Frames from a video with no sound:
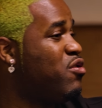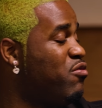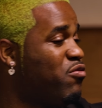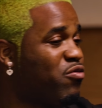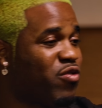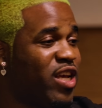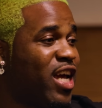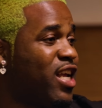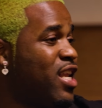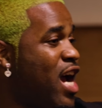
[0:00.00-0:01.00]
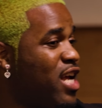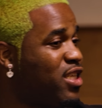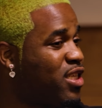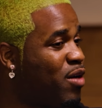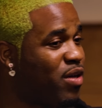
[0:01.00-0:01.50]
reignite
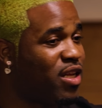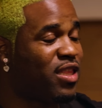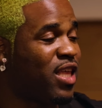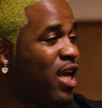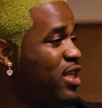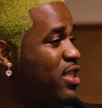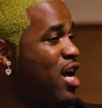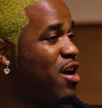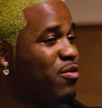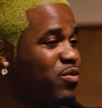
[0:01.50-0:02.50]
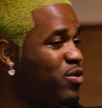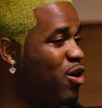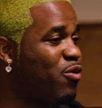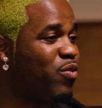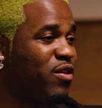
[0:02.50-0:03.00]
some of the things that, you
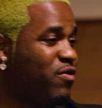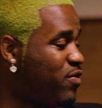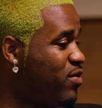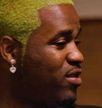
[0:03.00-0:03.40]
know, we've,